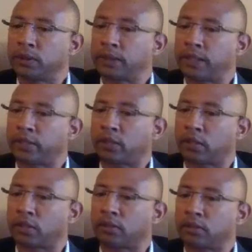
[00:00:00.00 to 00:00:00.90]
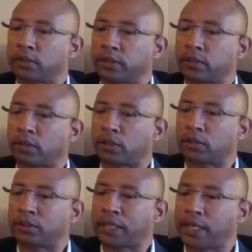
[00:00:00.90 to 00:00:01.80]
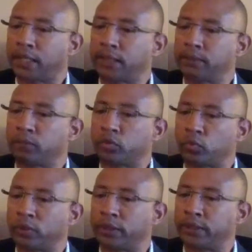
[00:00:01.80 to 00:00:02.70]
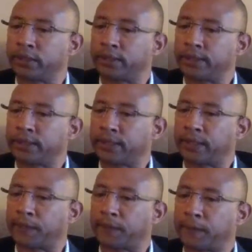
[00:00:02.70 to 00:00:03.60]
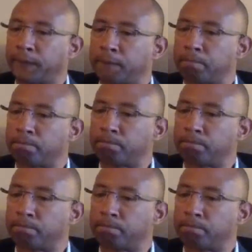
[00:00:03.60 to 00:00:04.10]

there are times when a